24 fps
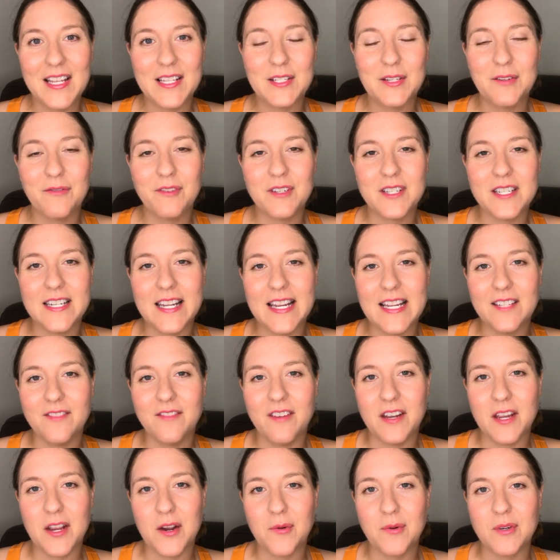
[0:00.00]
So for today's
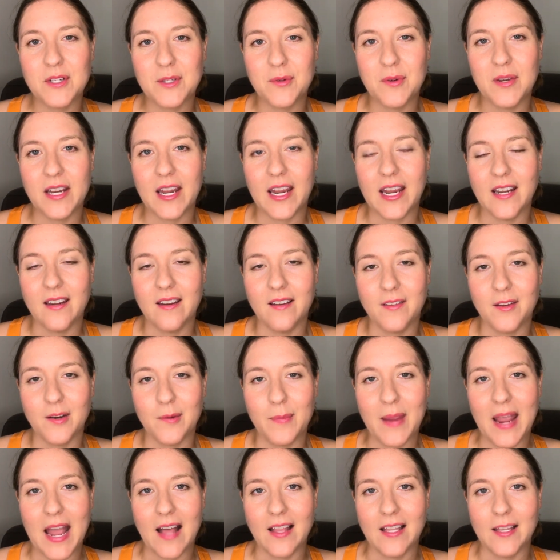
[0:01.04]
video, we're doing another
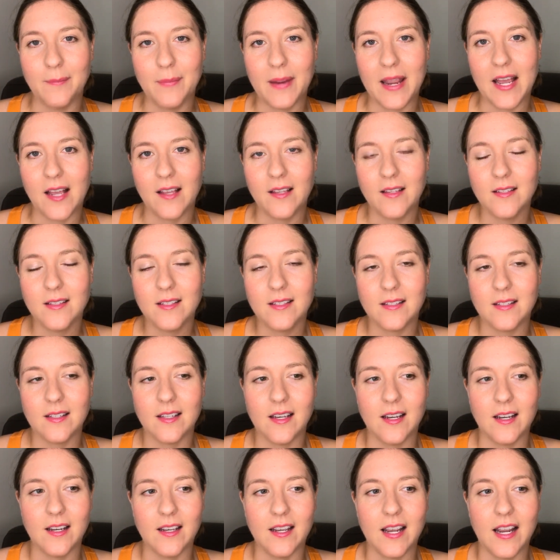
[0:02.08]
palette pals.
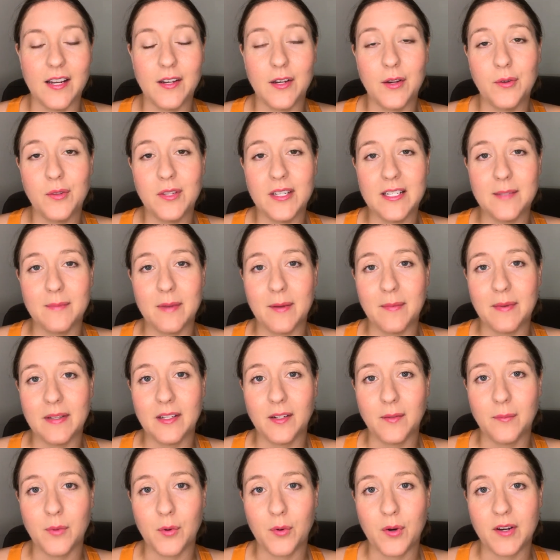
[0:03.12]
I know these might be a
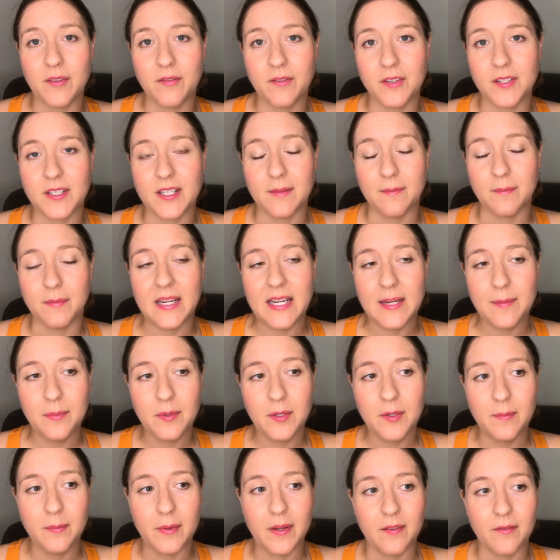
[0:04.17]
little boring for some
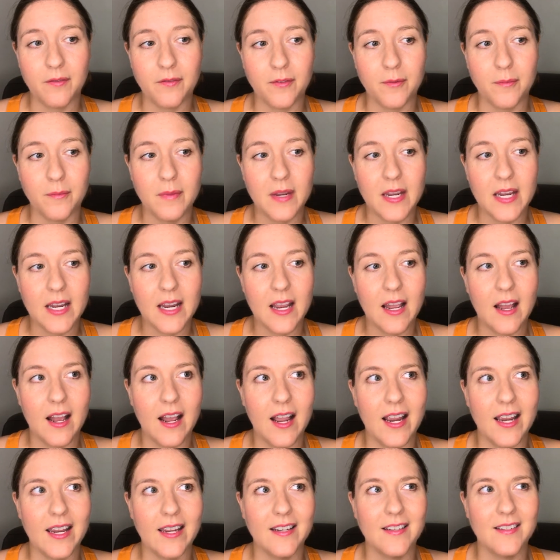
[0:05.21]
people, but for me,
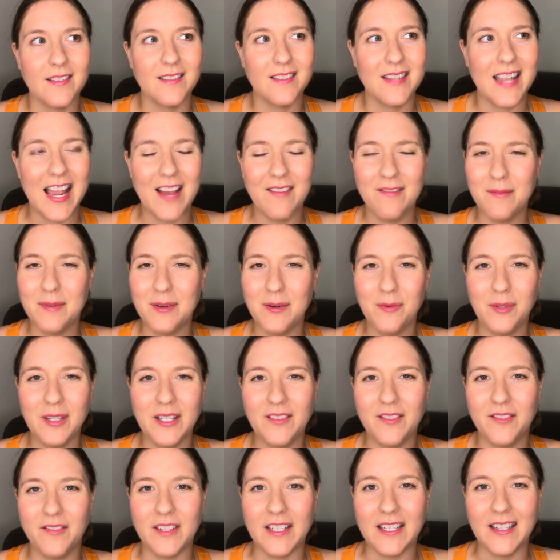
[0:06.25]
I haven't been
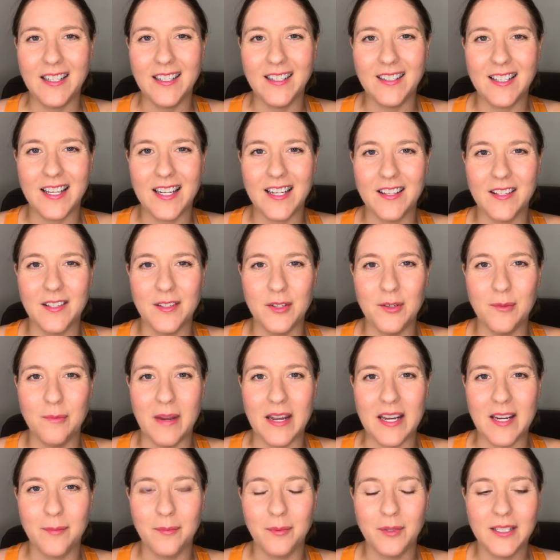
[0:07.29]
really feeling a lot of the new
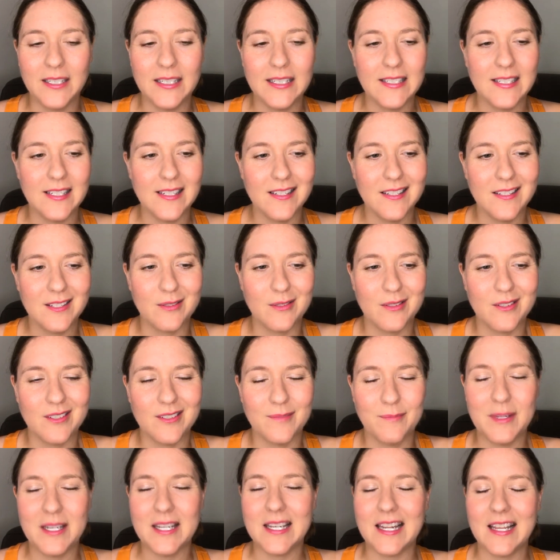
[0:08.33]
makeup releases, so
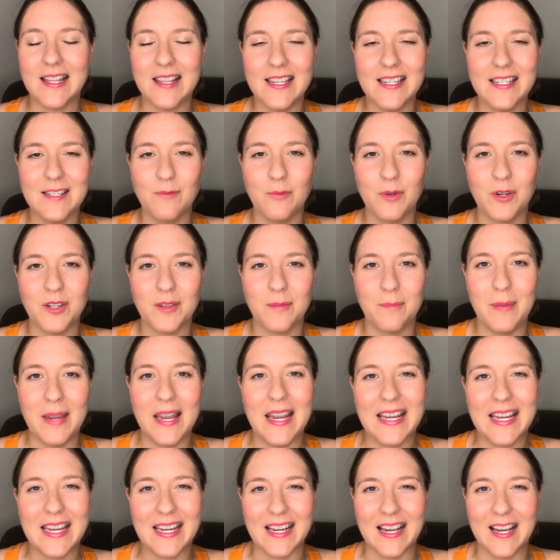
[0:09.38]
there's been nothing worth
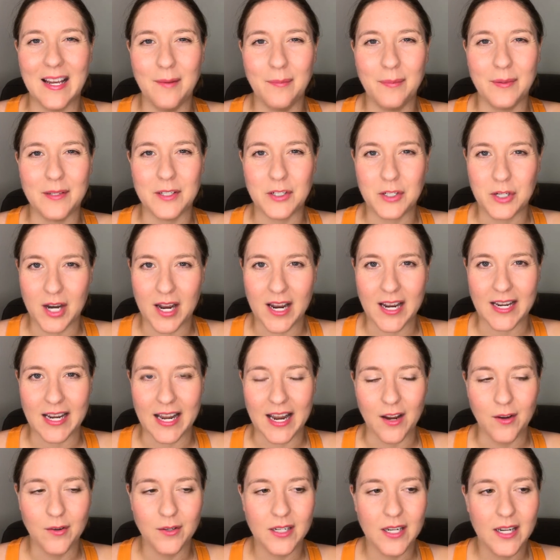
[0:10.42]
picking up and trying
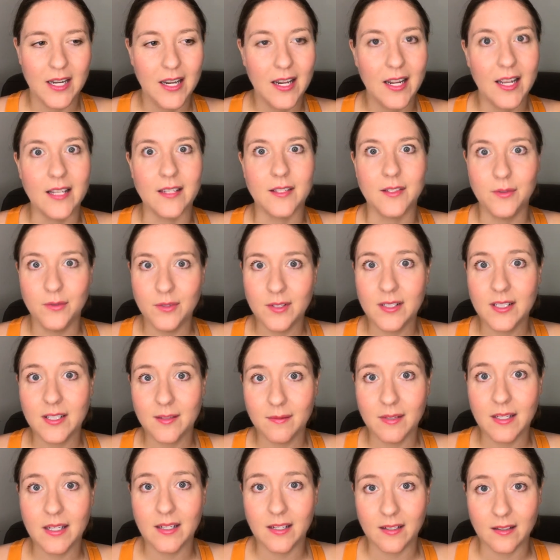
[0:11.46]
out. As soon as
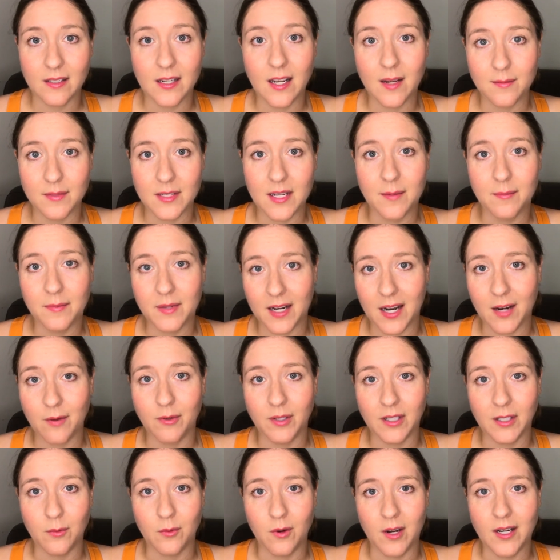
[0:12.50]
something comes up that I
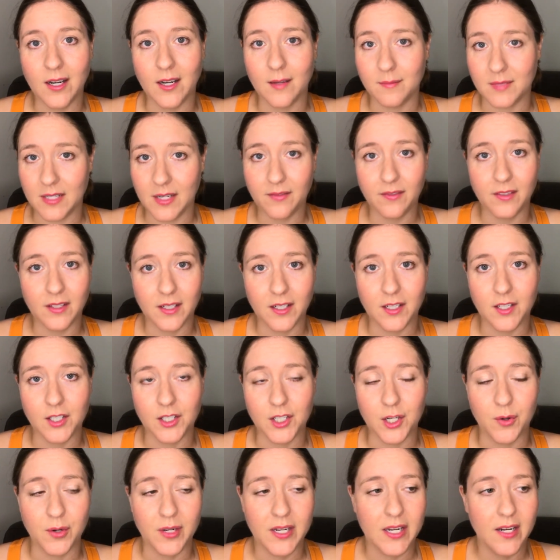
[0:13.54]
really want, I'm definitely going to
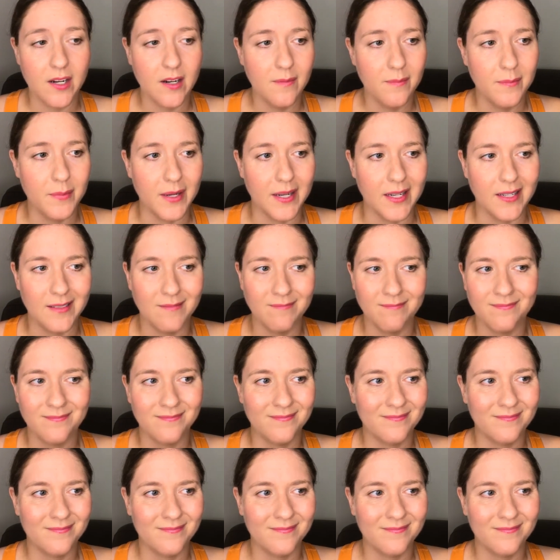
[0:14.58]
show it here, but